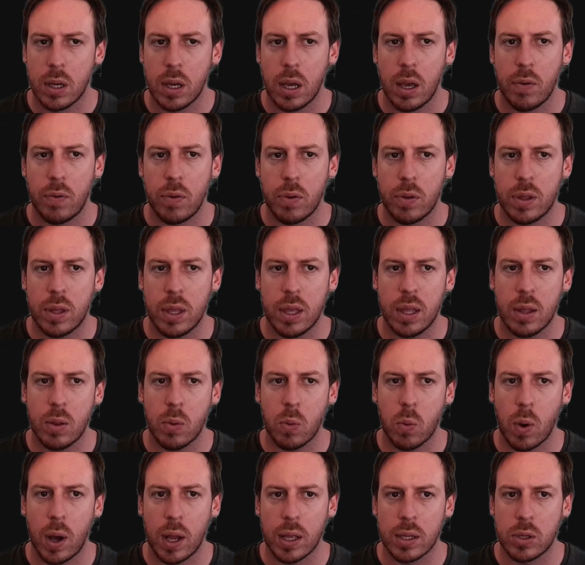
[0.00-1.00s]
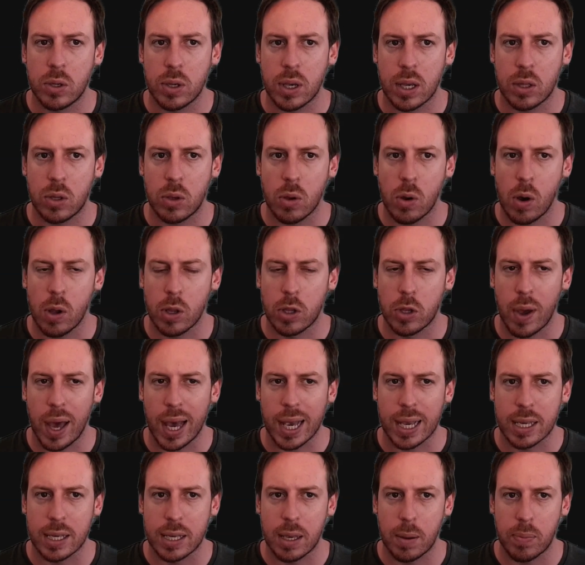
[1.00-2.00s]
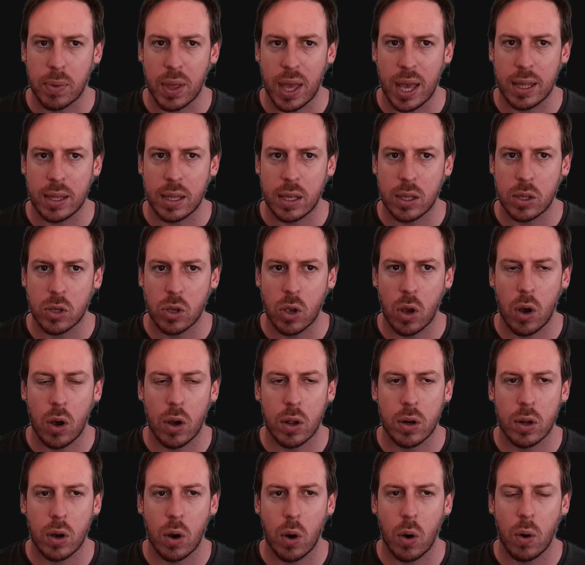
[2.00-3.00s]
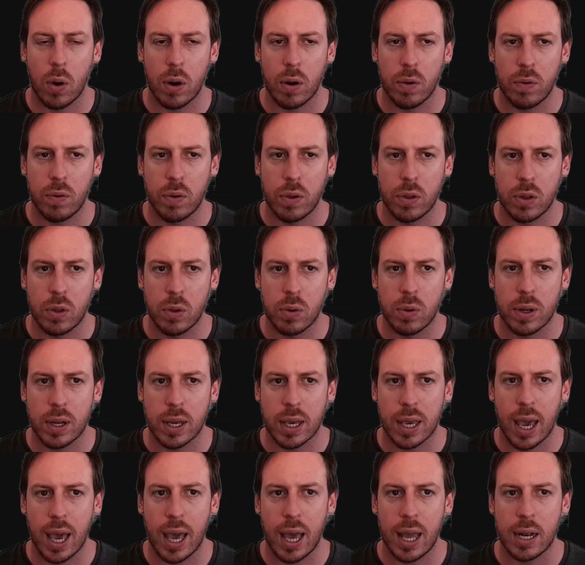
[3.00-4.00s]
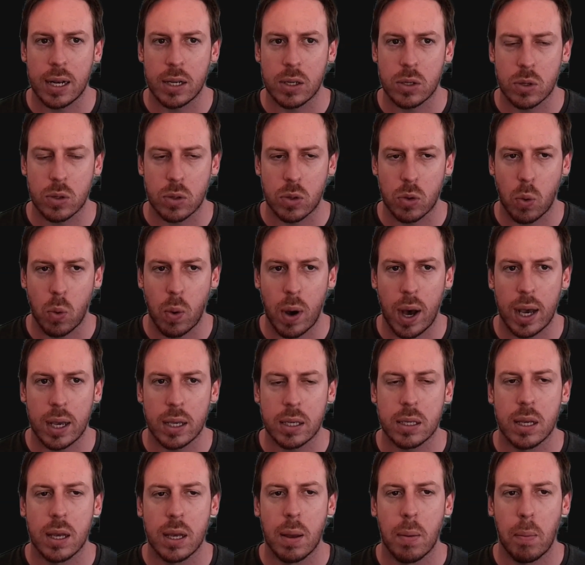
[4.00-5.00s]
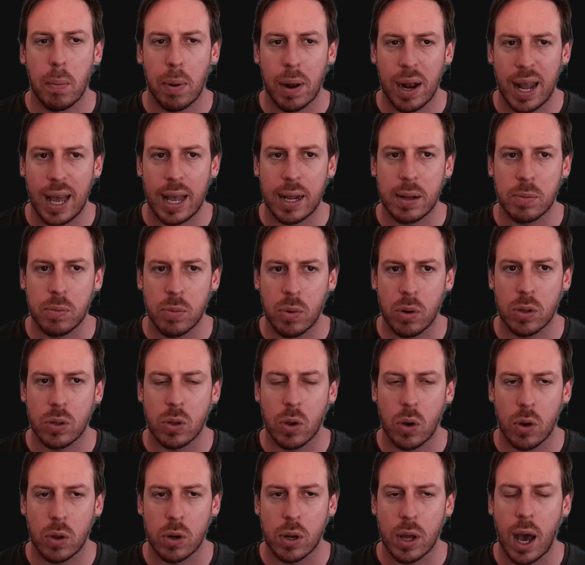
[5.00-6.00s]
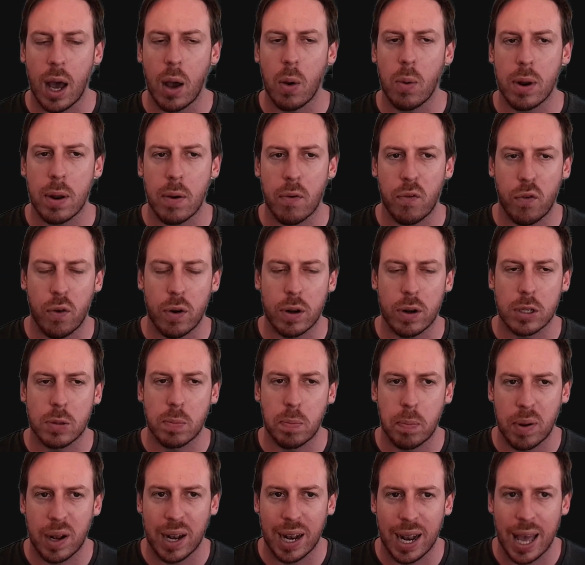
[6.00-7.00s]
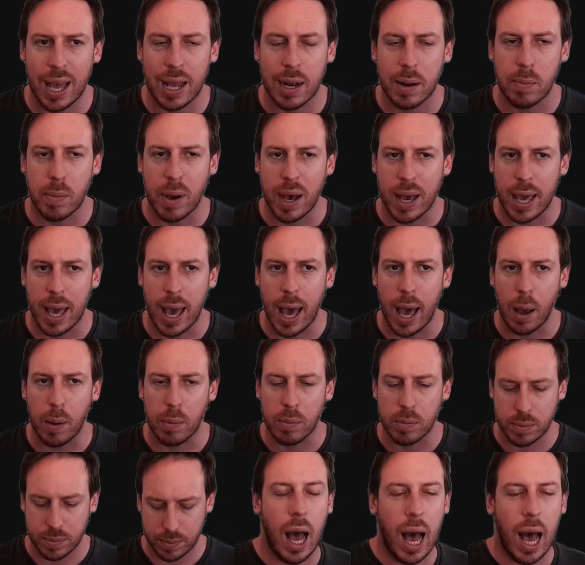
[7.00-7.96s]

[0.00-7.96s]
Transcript: If you did it once, you get to auto accept edits on, or if you do it again, so twice, plan mode on. I wanna first plan my app.